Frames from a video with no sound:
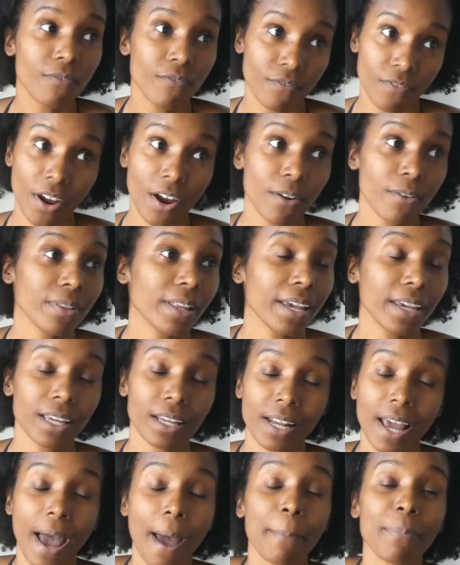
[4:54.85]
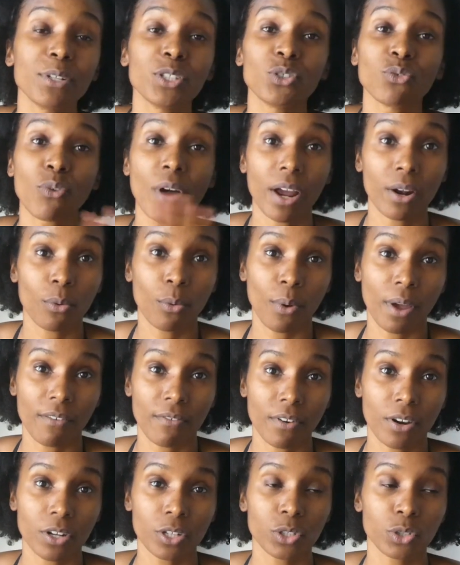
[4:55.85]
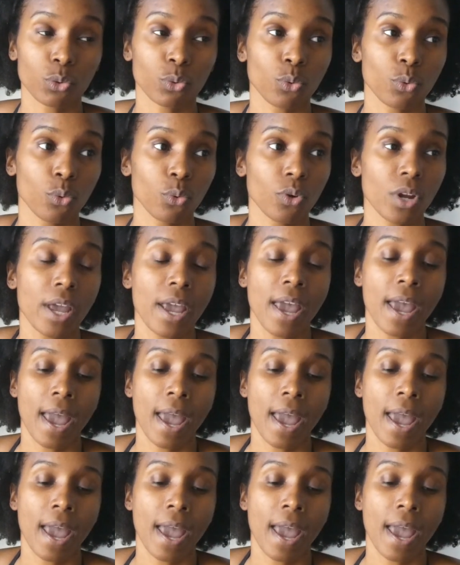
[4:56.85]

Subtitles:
Very, like, it happens right away, very soon.